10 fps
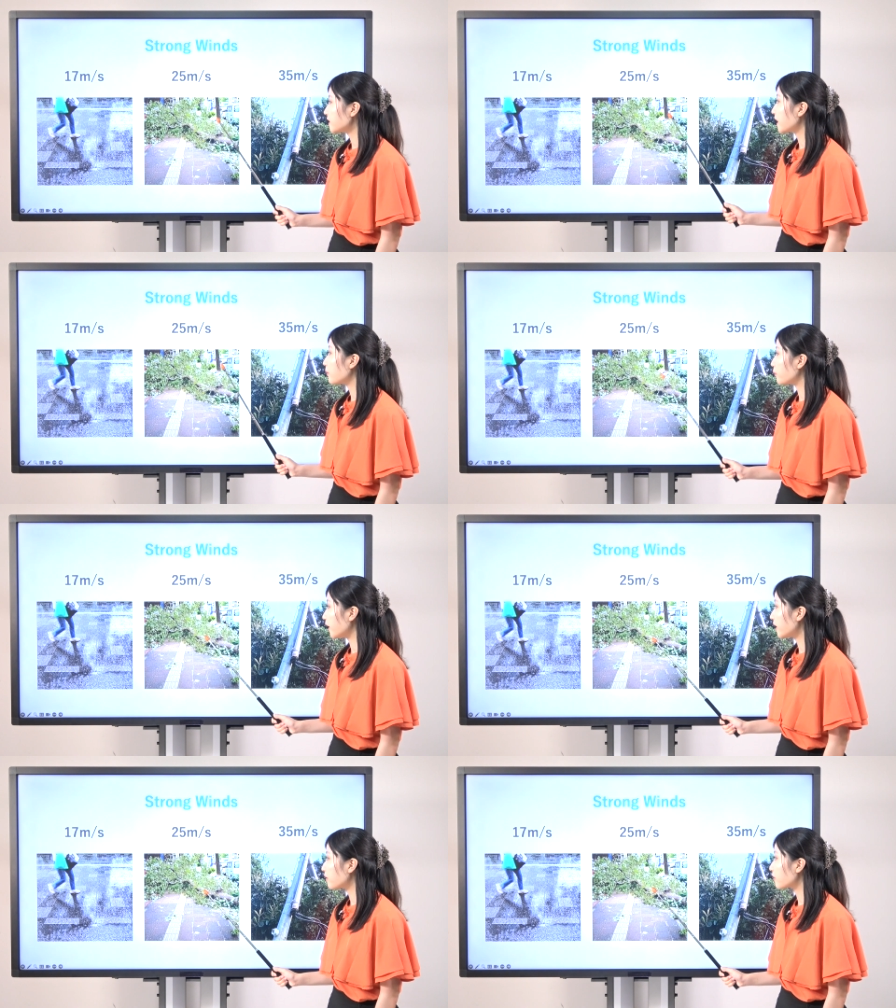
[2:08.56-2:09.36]
can
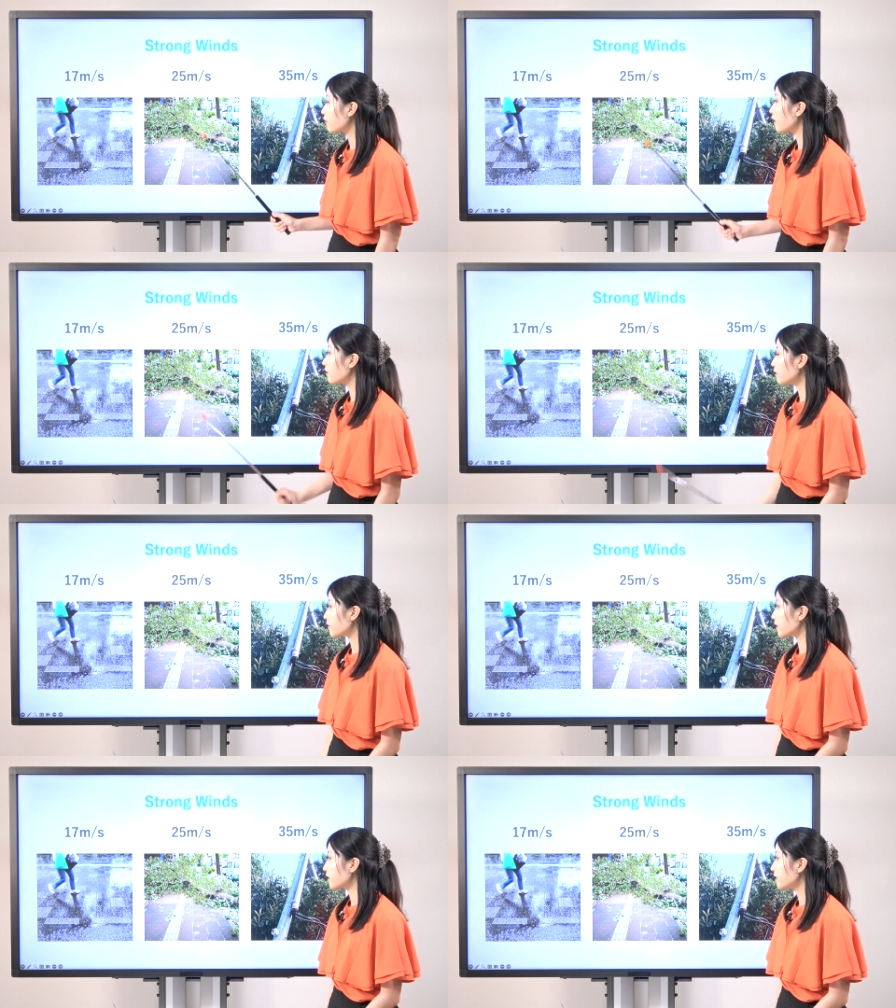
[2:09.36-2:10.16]
break or fall
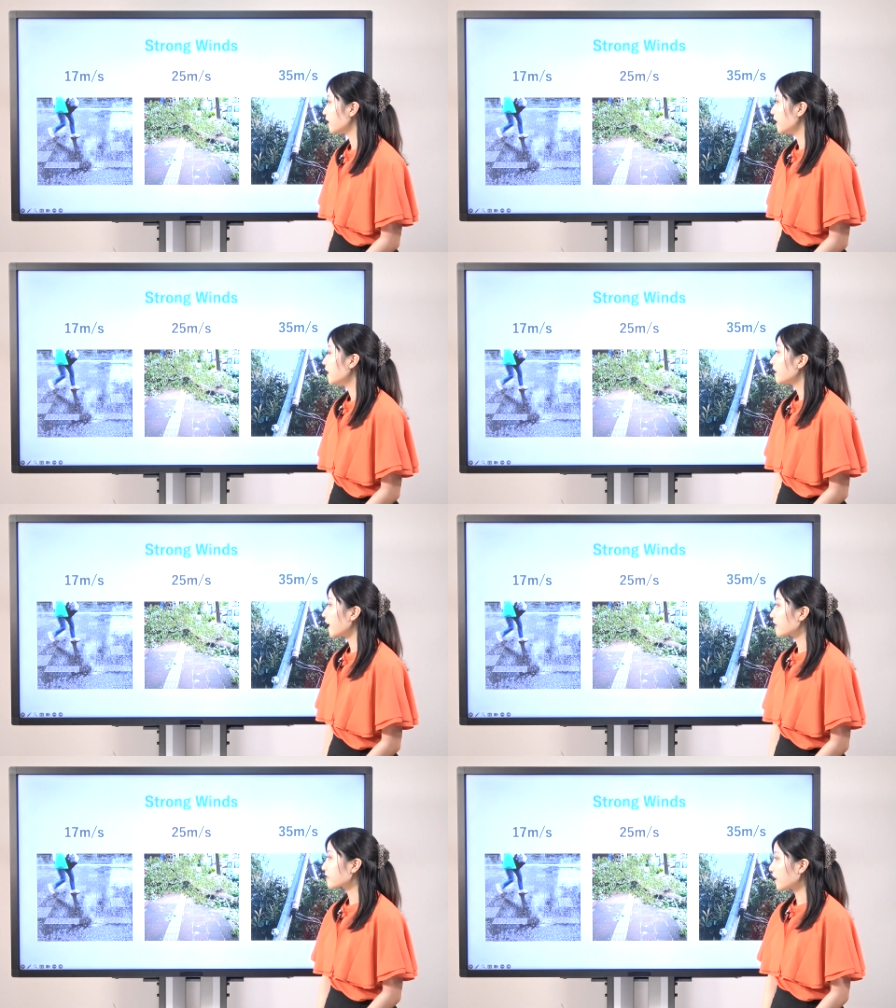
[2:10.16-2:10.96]
over,
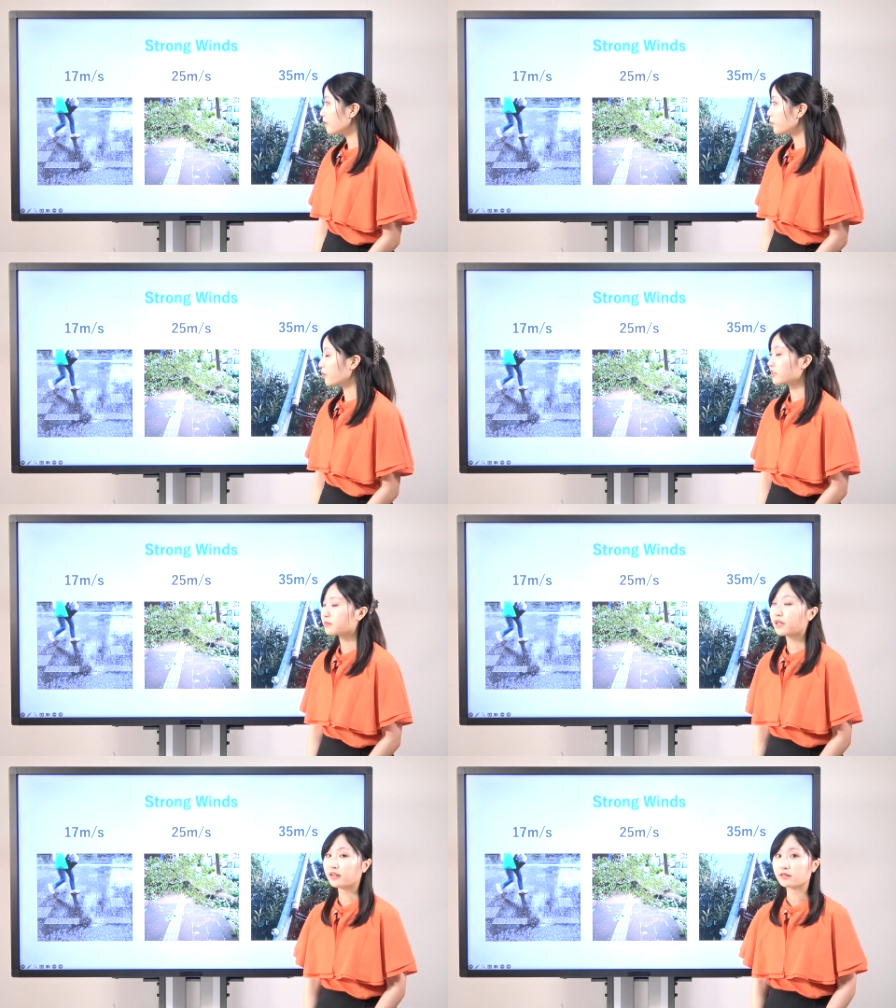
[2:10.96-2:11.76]
and signboards
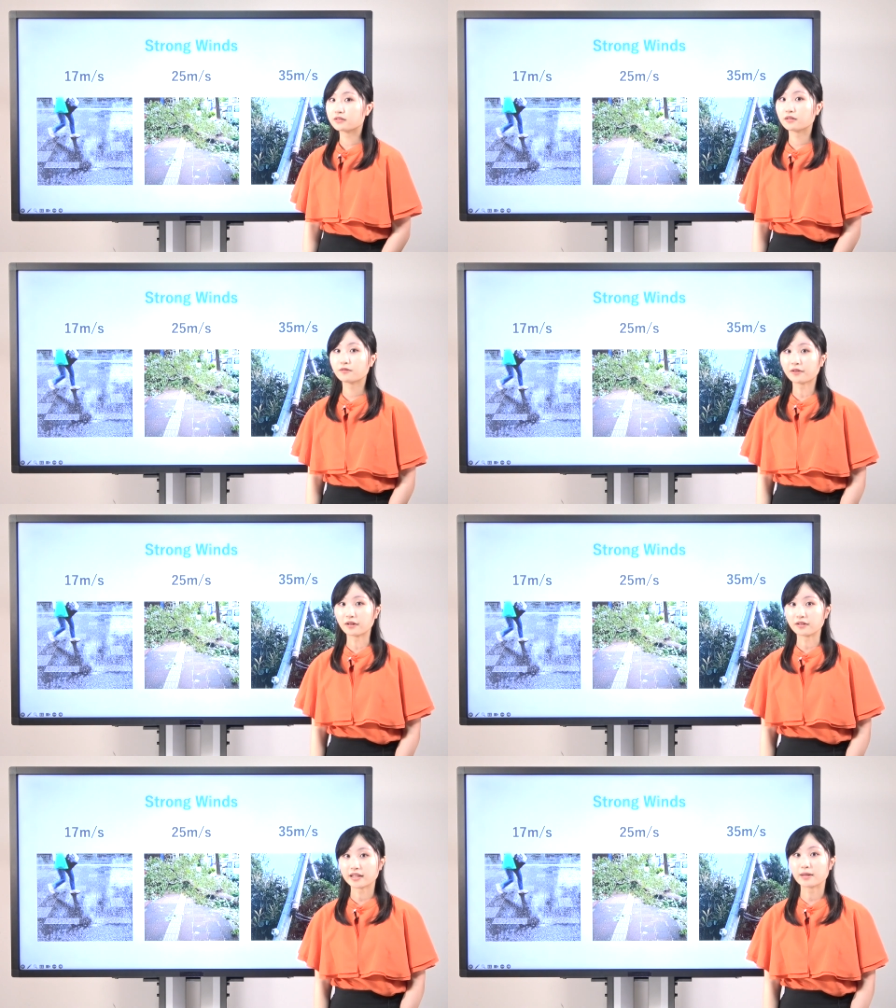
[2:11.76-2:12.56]
may also
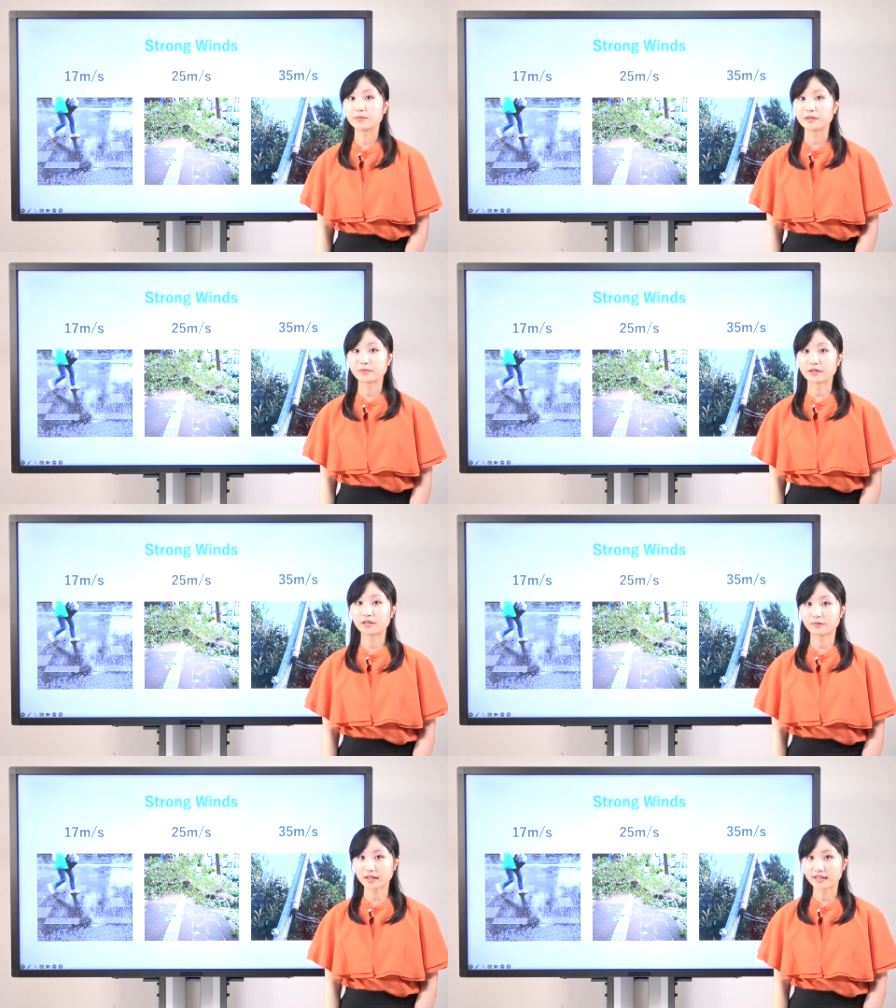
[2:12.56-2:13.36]
fall and be blown
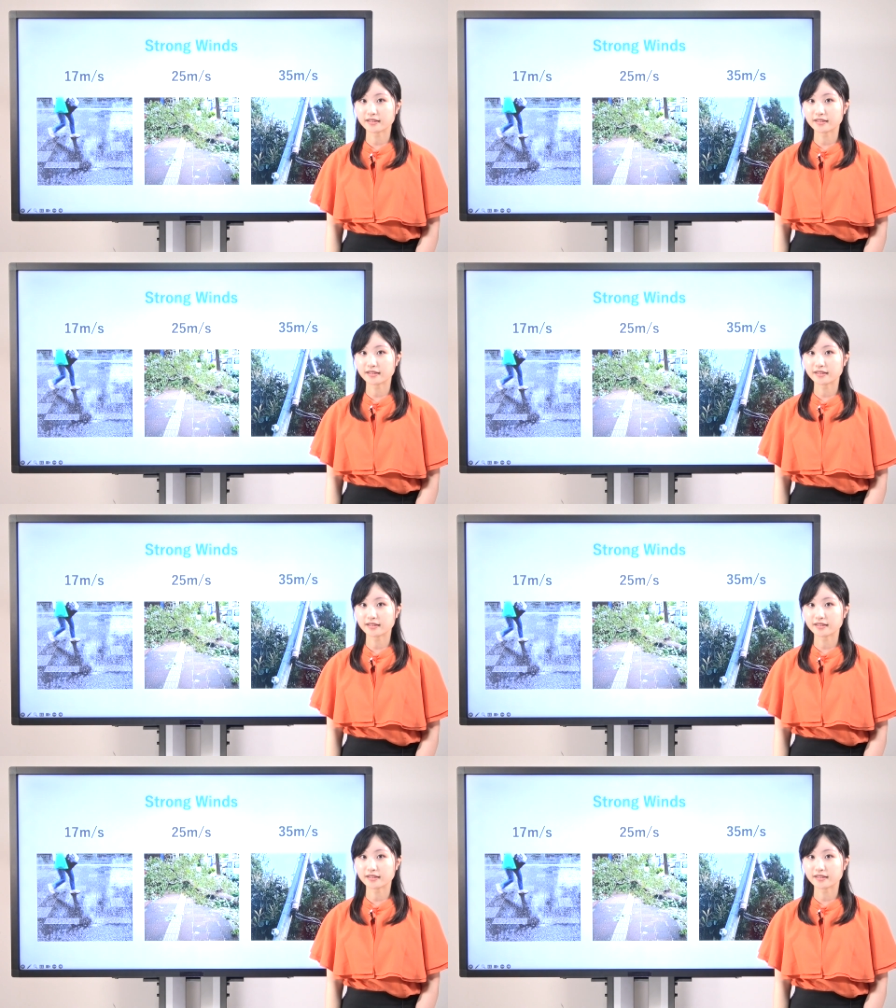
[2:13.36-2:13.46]
away.